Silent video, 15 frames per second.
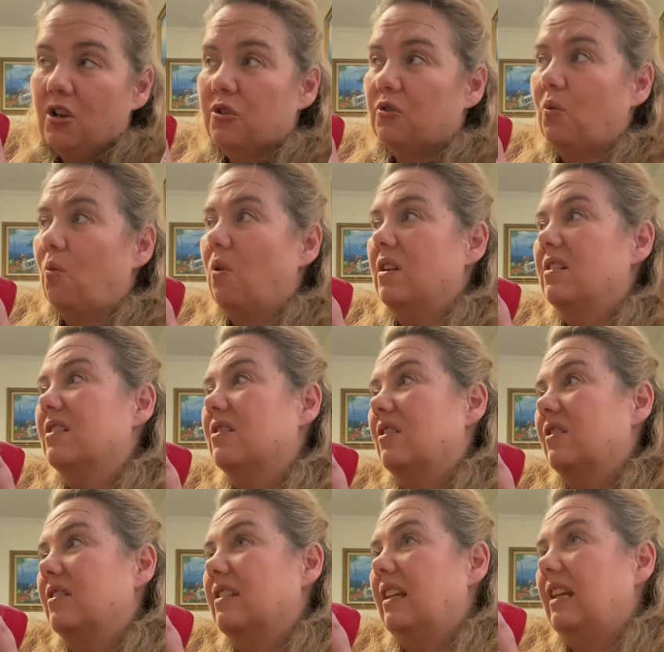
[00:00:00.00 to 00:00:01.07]
So one
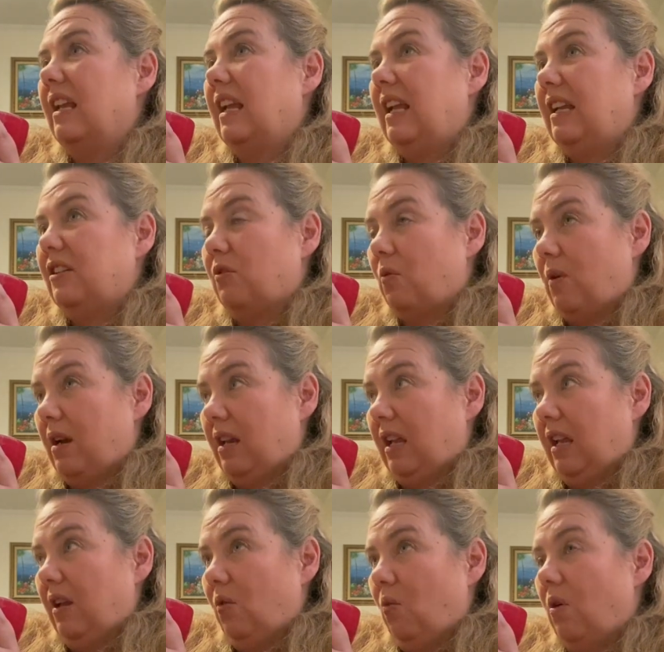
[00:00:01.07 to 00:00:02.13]
starts at
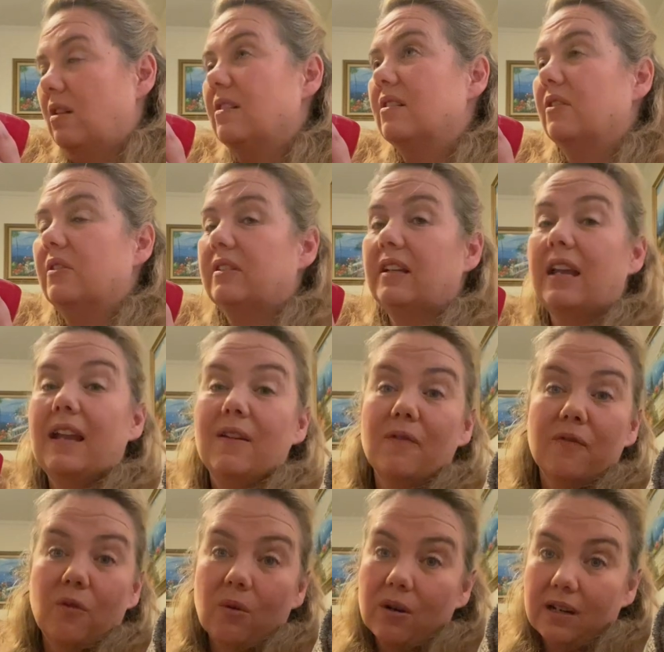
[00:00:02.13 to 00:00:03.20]
8:20, one starts at
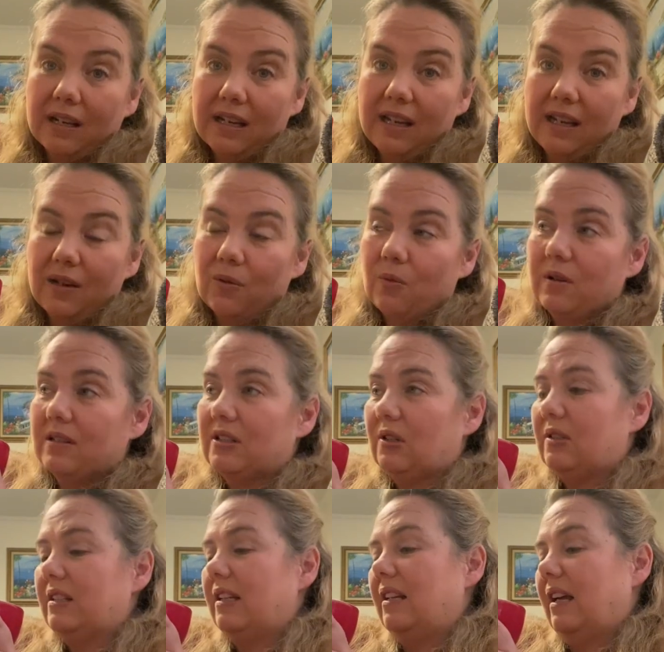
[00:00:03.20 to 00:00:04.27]
8:40, and one
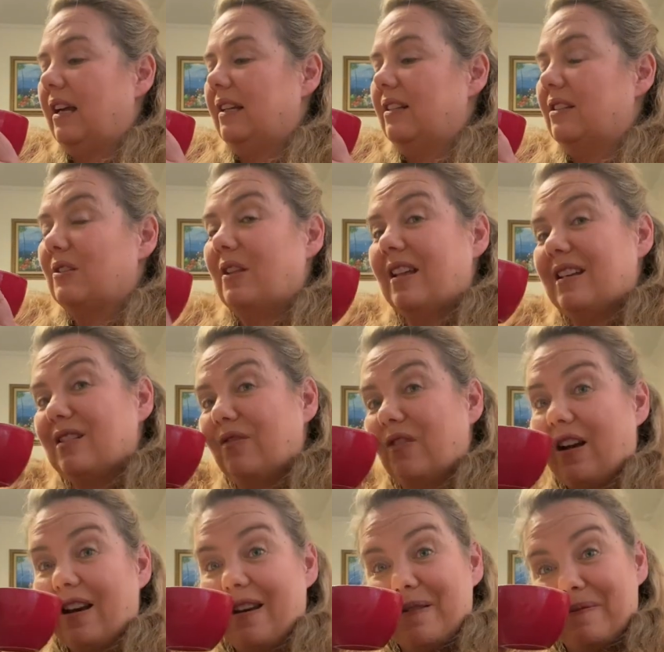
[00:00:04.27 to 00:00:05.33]
starts at 9. So that's
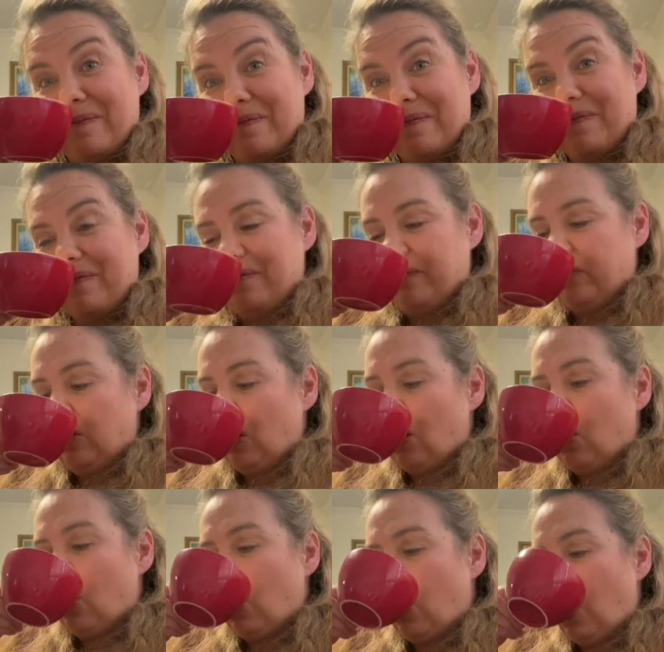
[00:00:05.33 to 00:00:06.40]
fun.
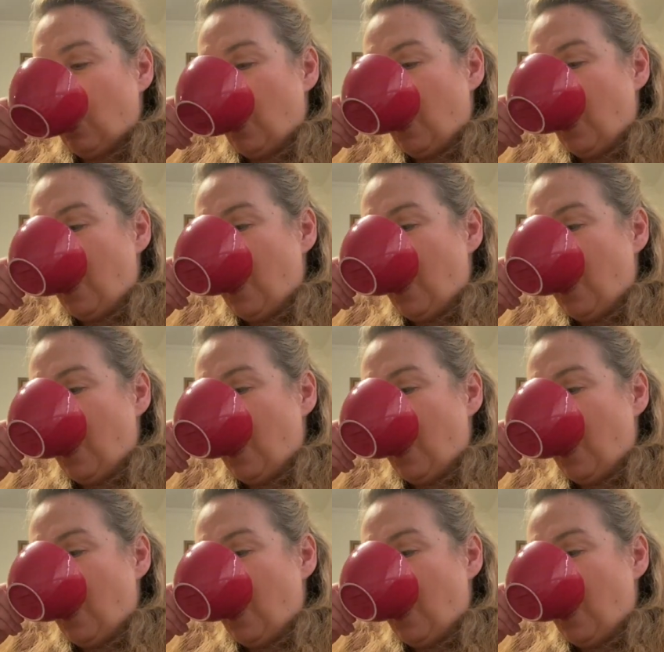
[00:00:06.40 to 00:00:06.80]
Mommy, go.